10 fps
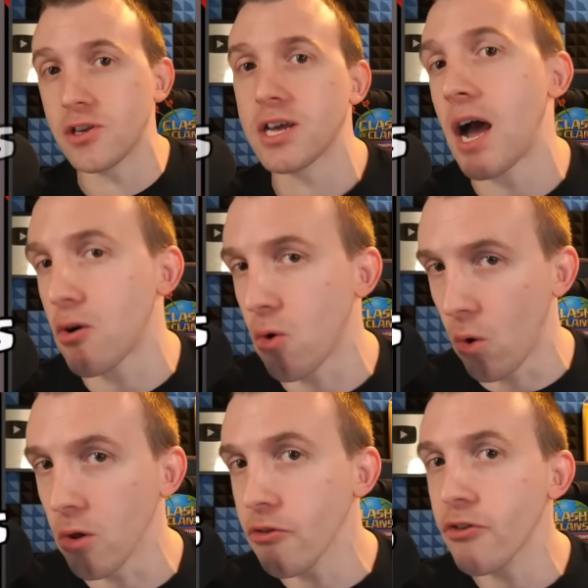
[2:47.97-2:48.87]
town
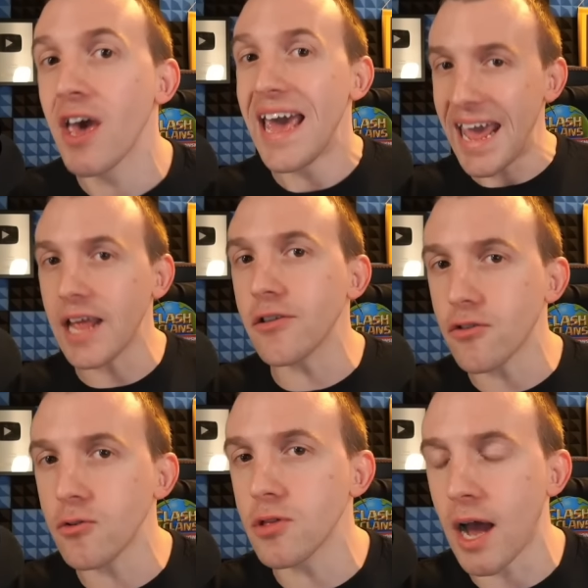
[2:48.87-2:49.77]
halls in
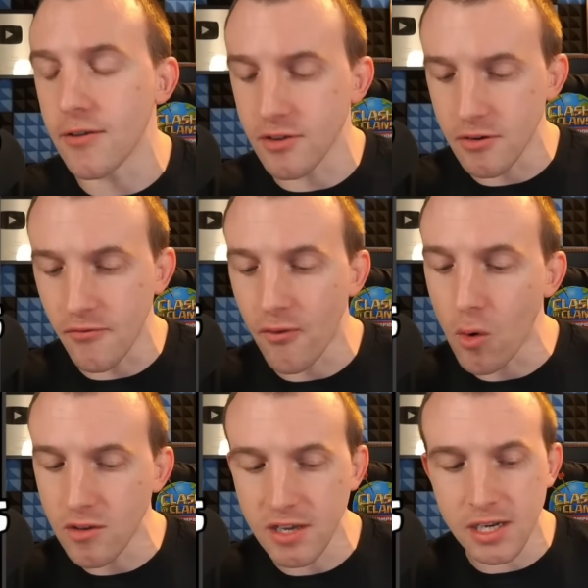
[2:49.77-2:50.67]

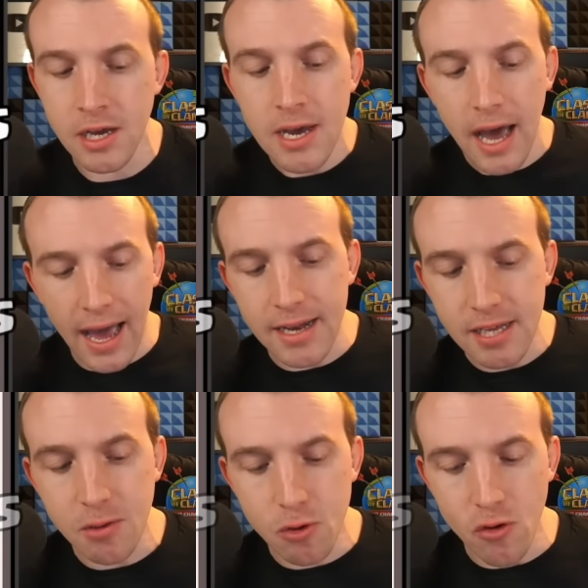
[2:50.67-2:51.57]
2014, and
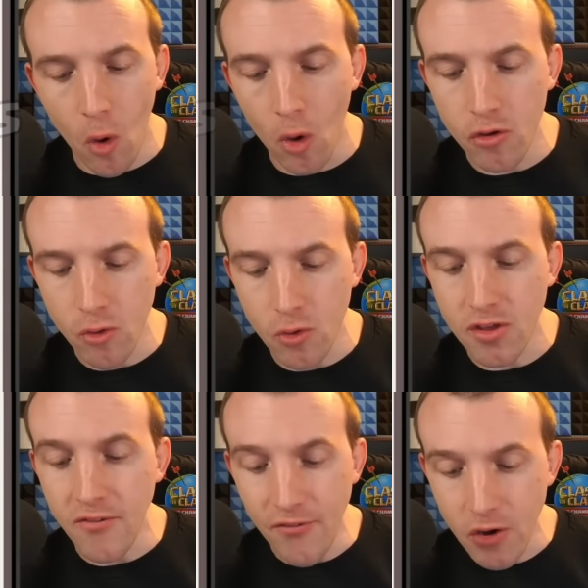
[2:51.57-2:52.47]
he was also the
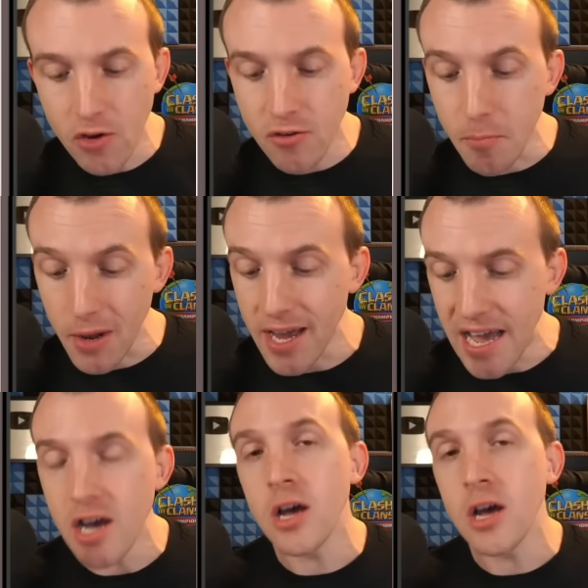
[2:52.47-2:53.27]
first player